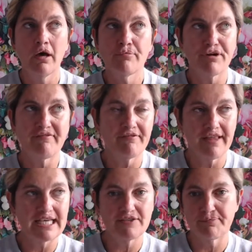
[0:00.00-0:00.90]
bran
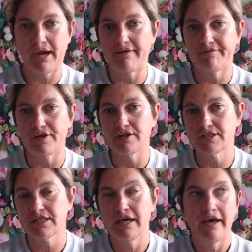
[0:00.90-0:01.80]
flakes for
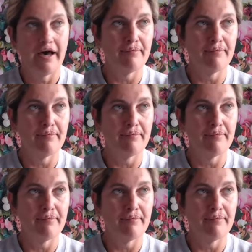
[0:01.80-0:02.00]
breakfast, a